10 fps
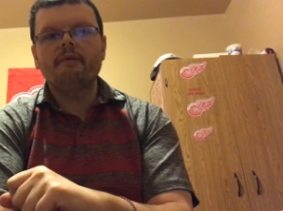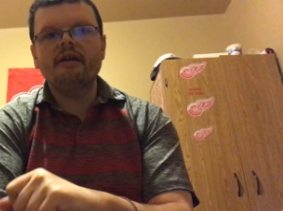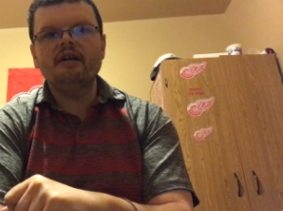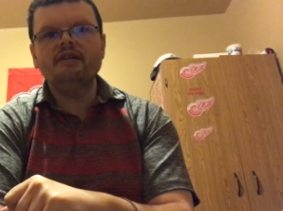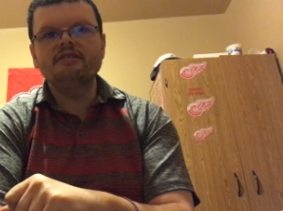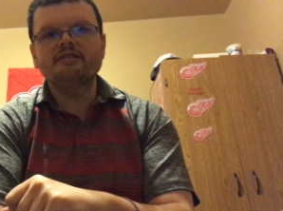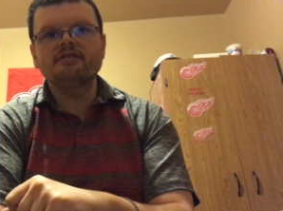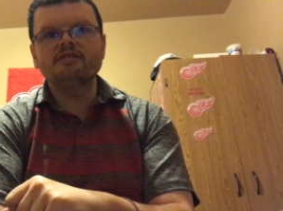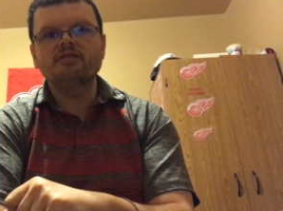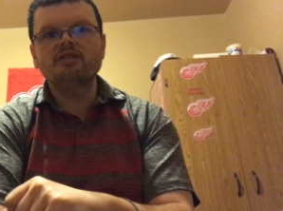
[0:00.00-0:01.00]
Because
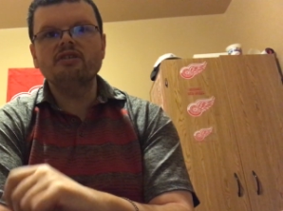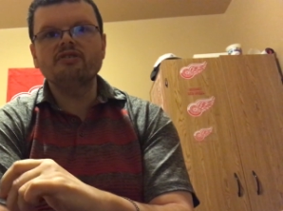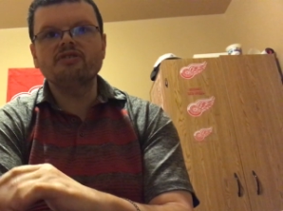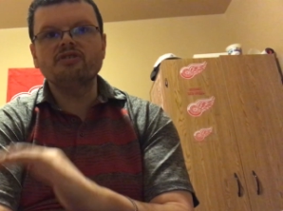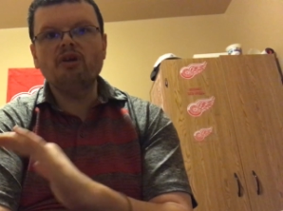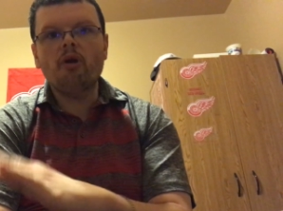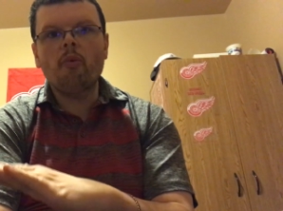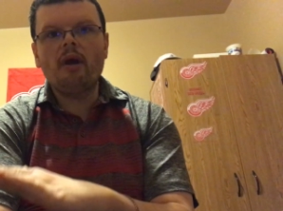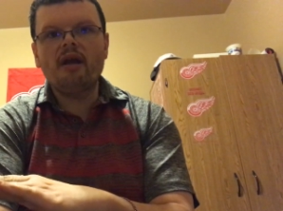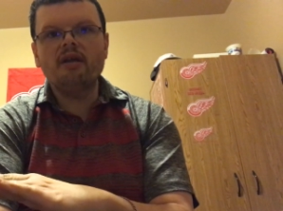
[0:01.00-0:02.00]
there is no
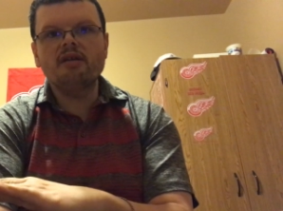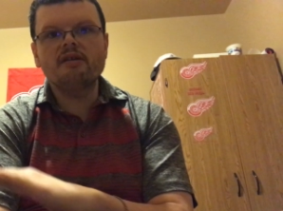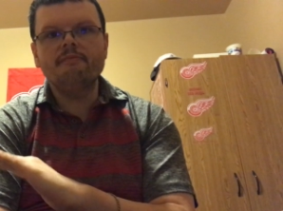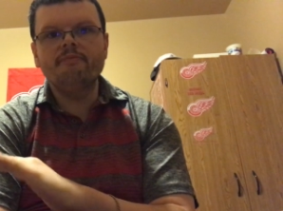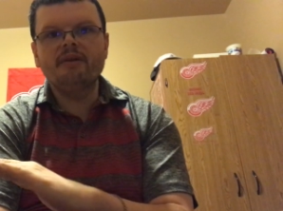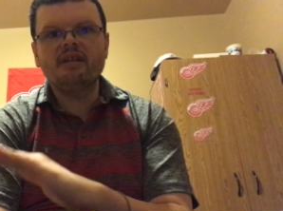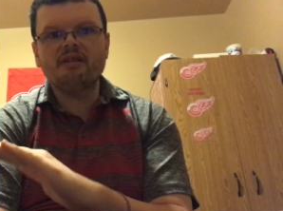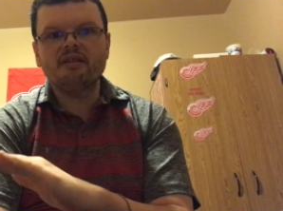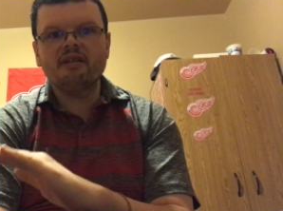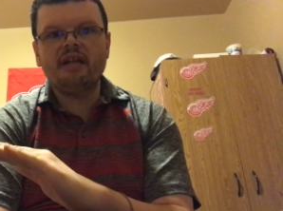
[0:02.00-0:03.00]
way you can beat
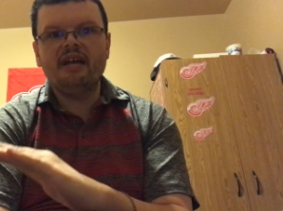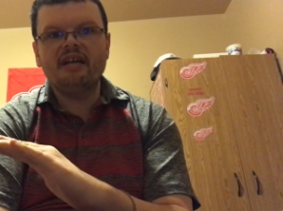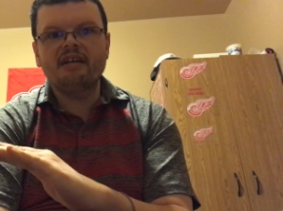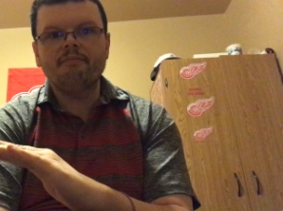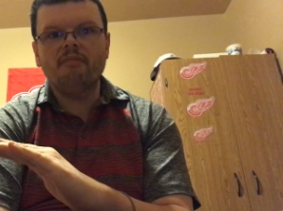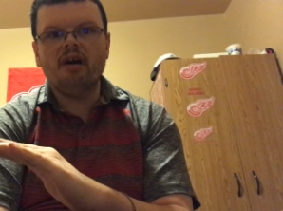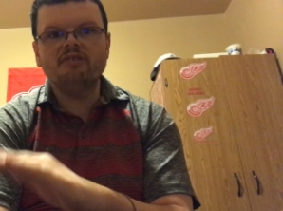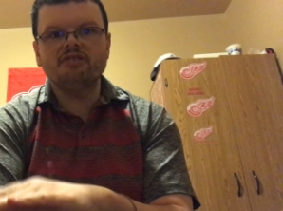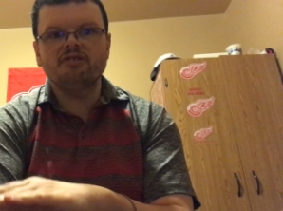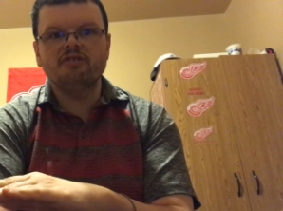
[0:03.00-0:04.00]
a leg
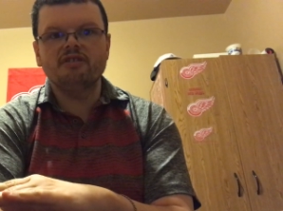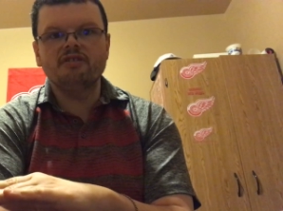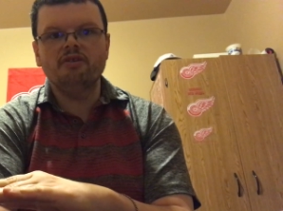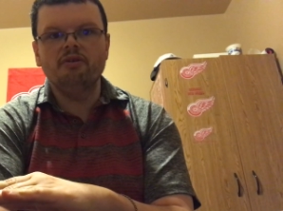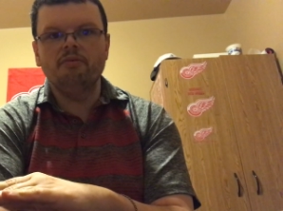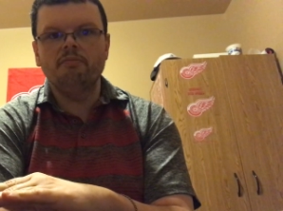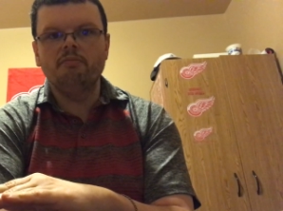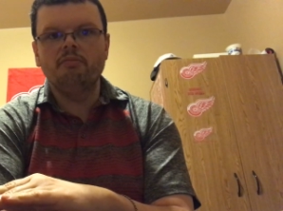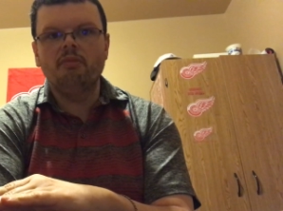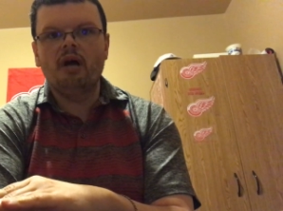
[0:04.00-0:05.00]
monster in
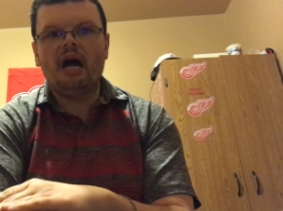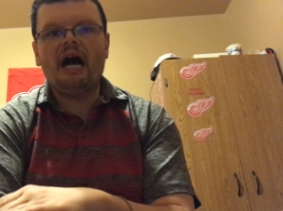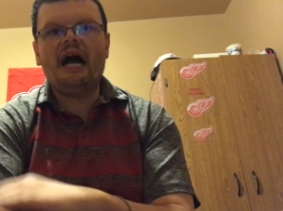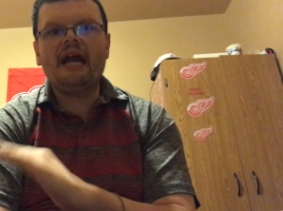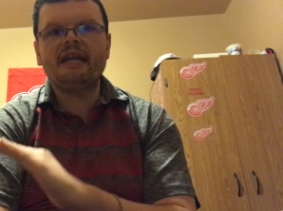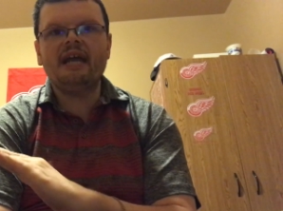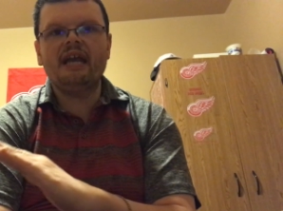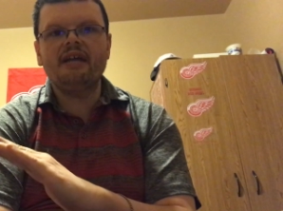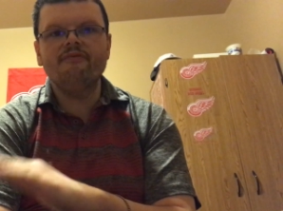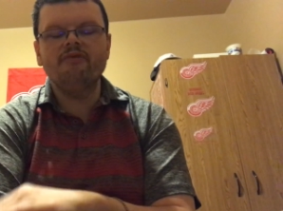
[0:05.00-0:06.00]
Doom. I
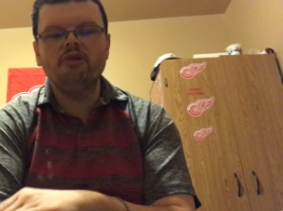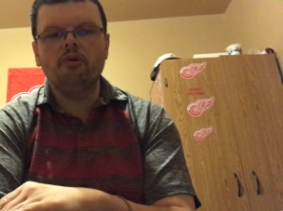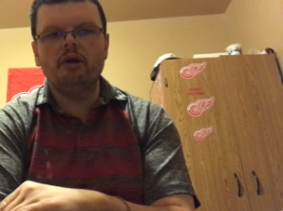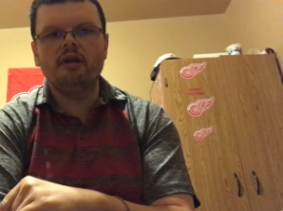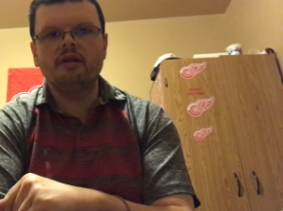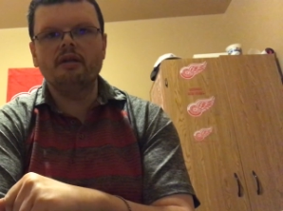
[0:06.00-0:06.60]
can't even do it.